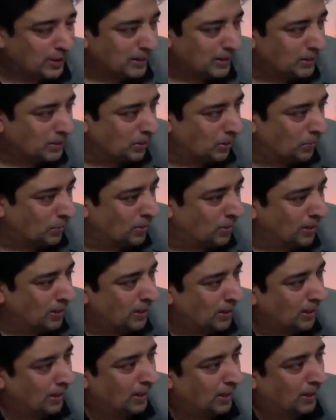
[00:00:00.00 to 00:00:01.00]
So
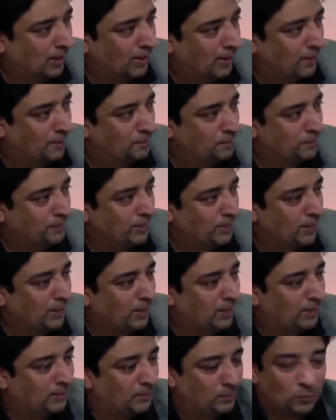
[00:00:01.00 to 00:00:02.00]

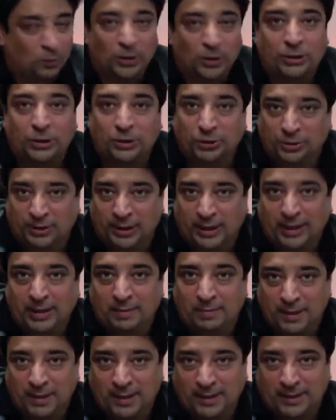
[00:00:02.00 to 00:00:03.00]
wanted to take a
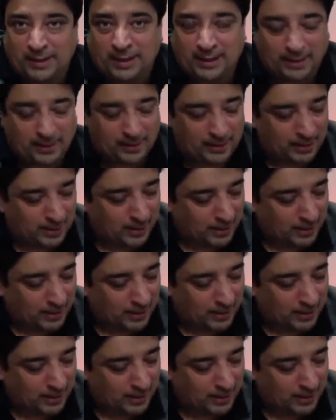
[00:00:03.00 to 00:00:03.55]
minute and